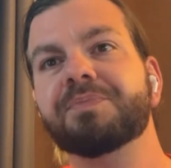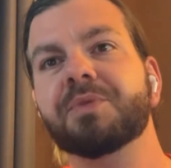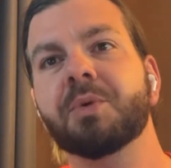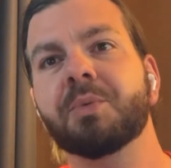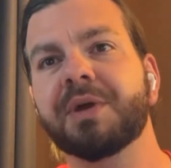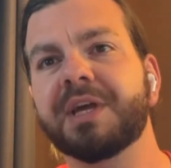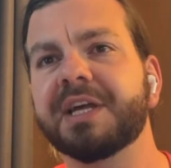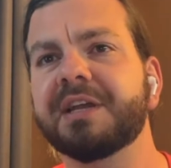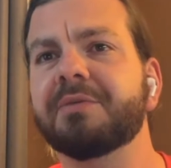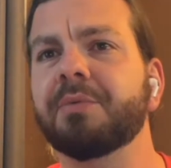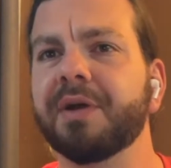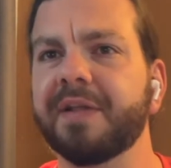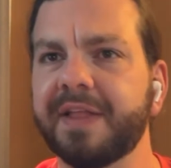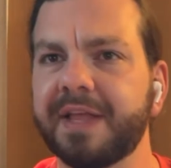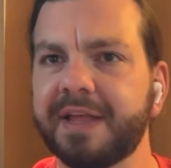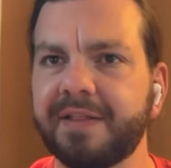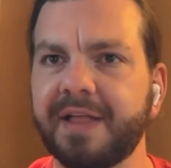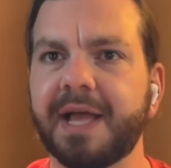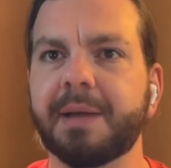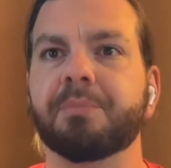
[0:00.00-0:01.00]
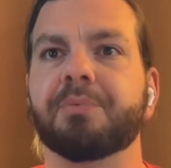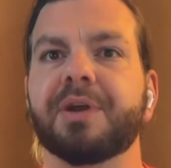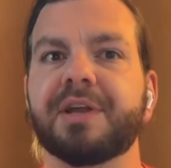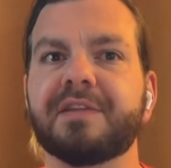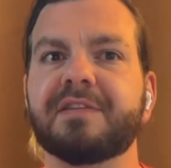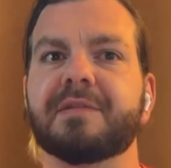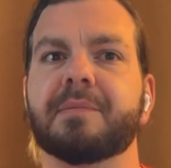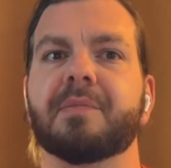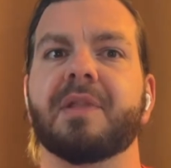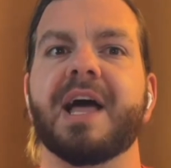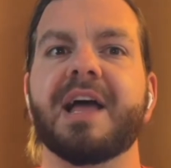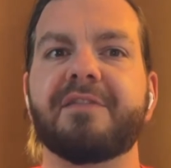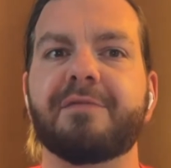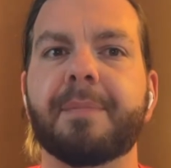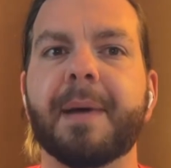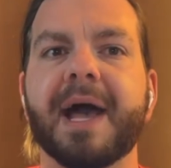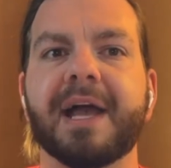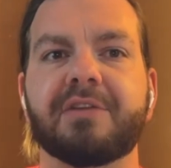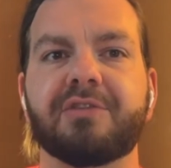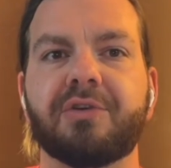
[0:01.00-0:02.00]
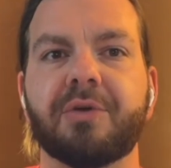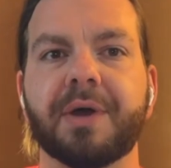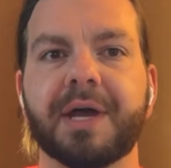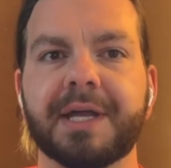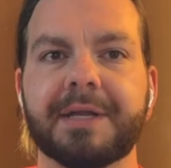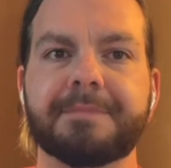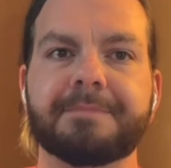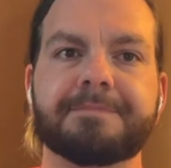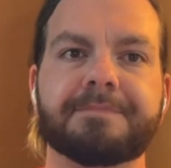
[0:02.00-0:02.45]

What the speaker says: We could really like bring some life back to it.